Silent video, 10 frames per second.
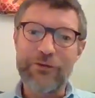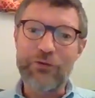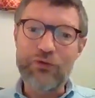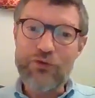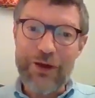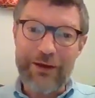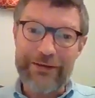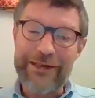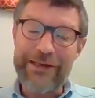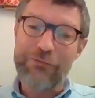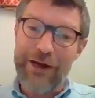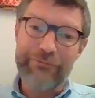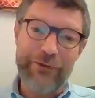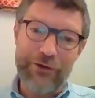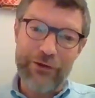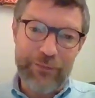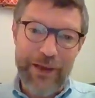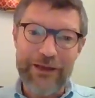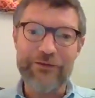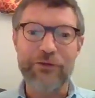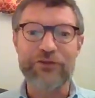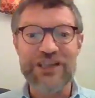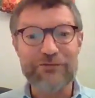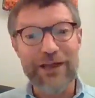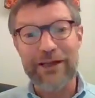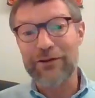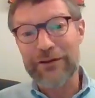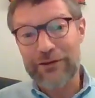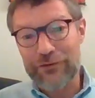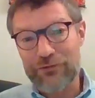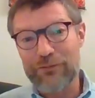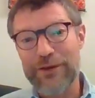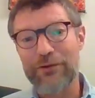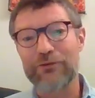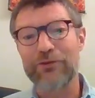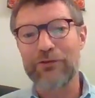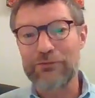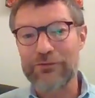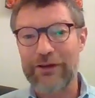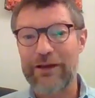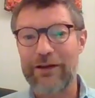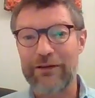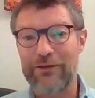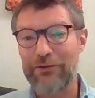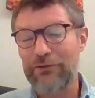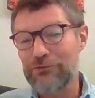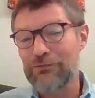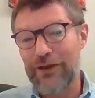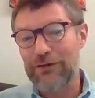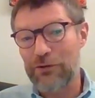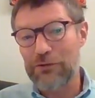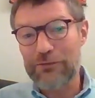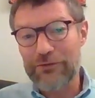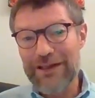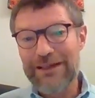The two are here, wife and husband. The children are not at school because the schools are closed.